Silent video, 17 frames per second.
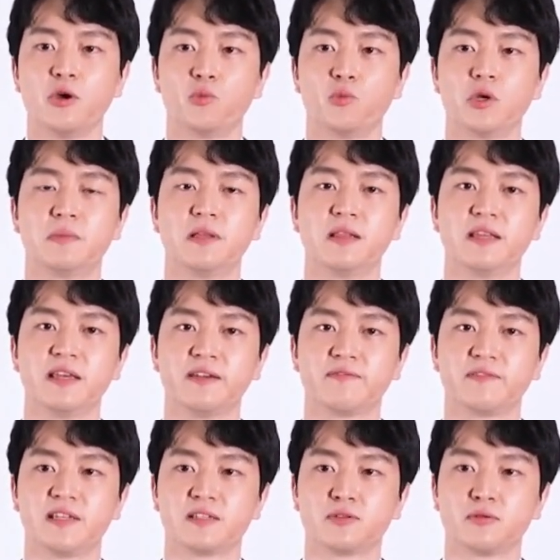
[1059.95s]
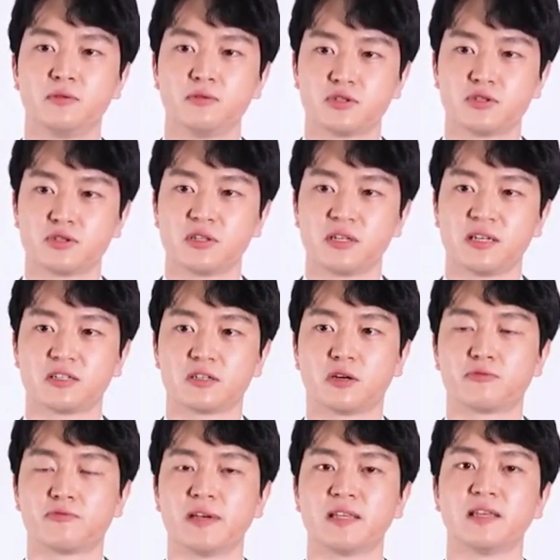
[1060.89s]
We believe this solution is
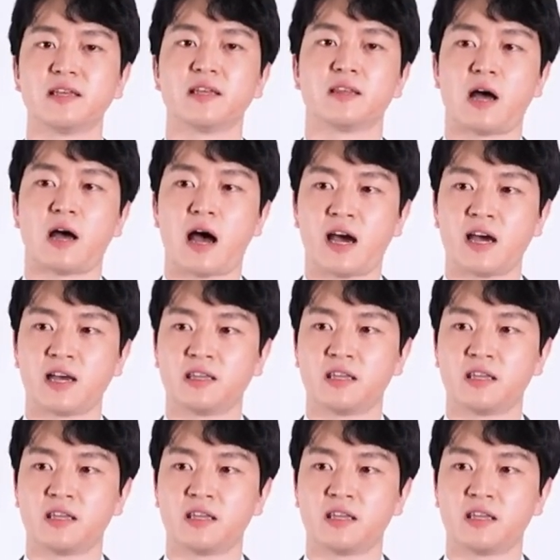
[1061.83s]
already in the high